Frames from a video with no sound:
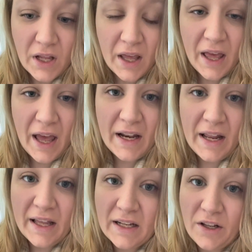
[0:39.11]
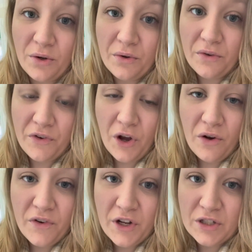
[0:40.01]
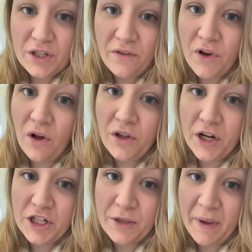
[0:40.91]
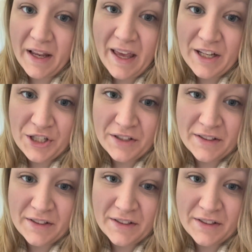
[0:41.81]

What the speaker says: and an antidote for overdose of cholinergic medications.